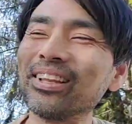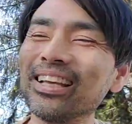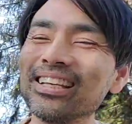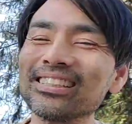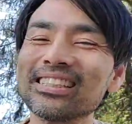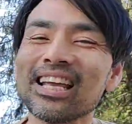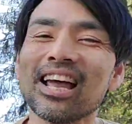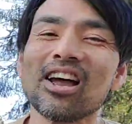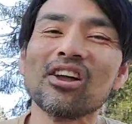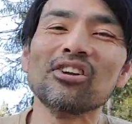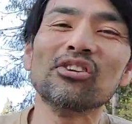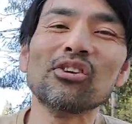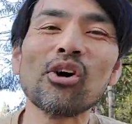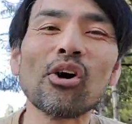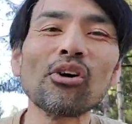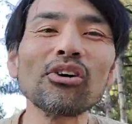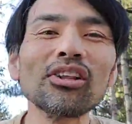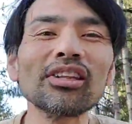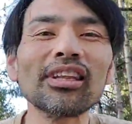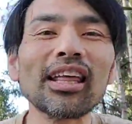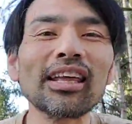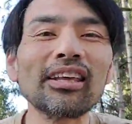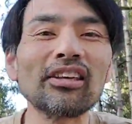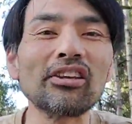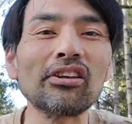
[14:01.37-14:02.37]
please, nor do
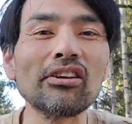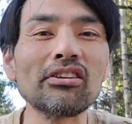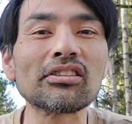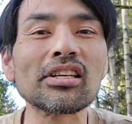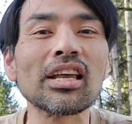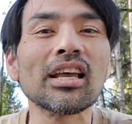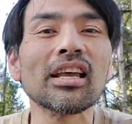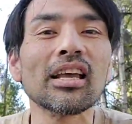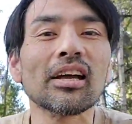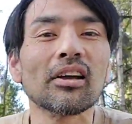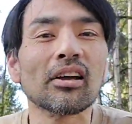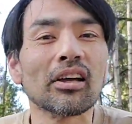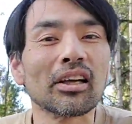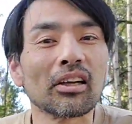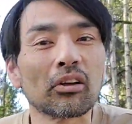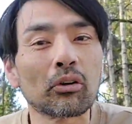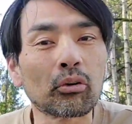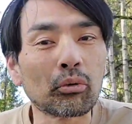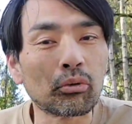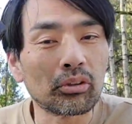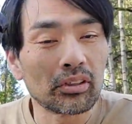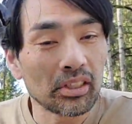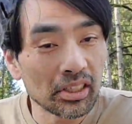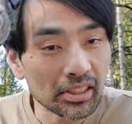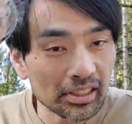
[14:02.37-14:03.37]
they use
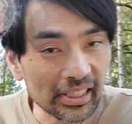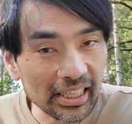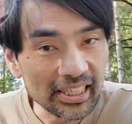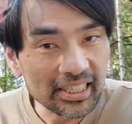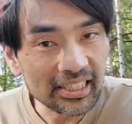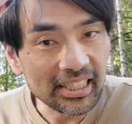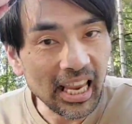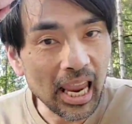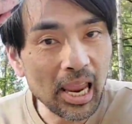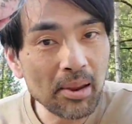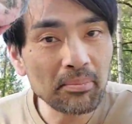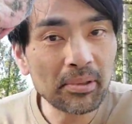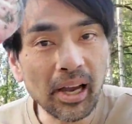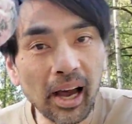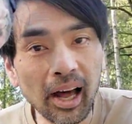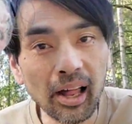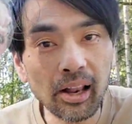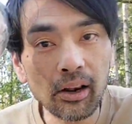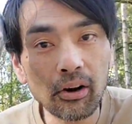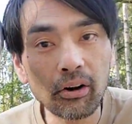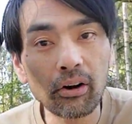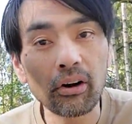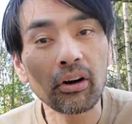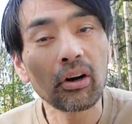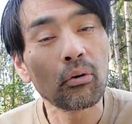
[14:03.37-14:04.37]
the same
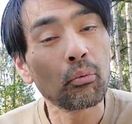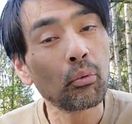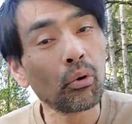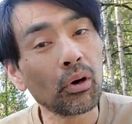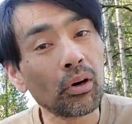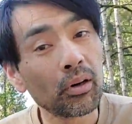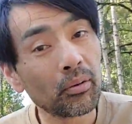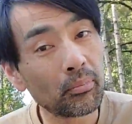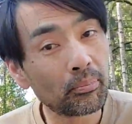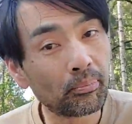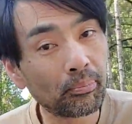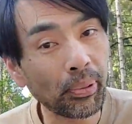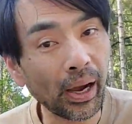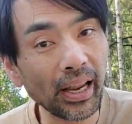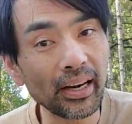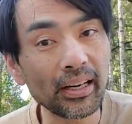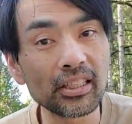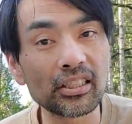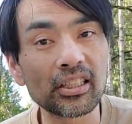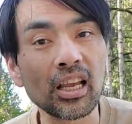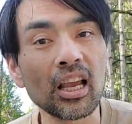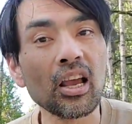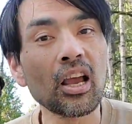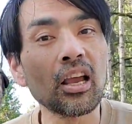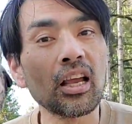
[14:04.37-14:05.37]
color
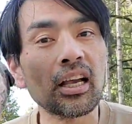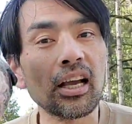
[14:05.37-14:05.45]
buttons,